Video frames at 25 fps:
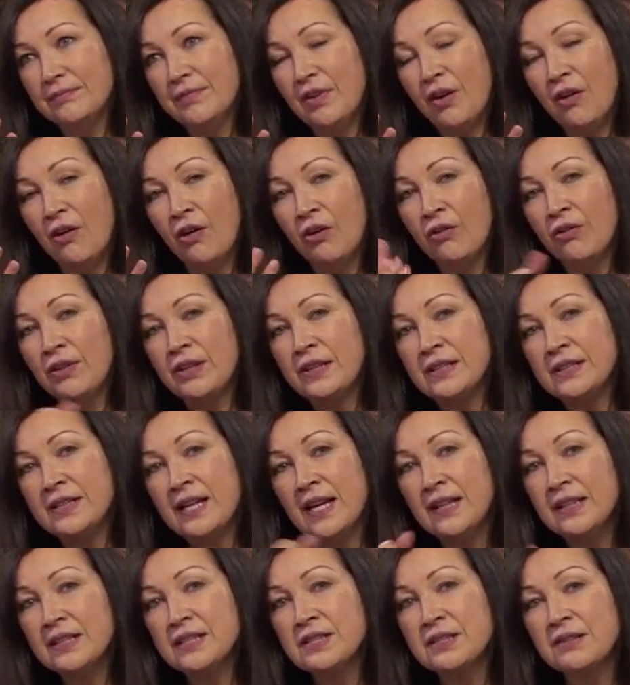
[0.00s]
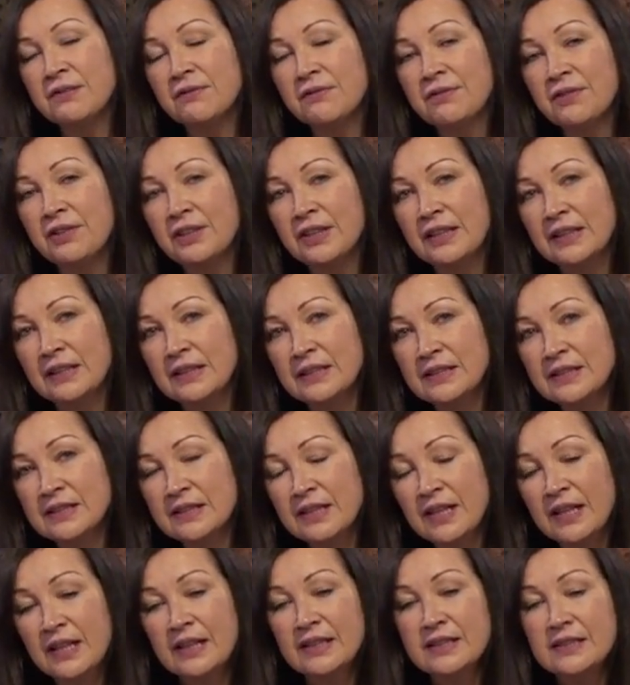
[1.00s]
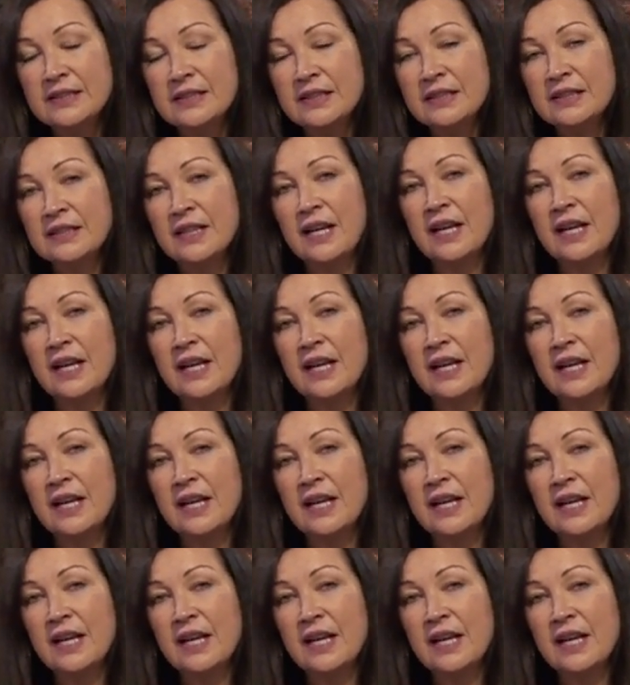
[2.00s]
all the negative things didn't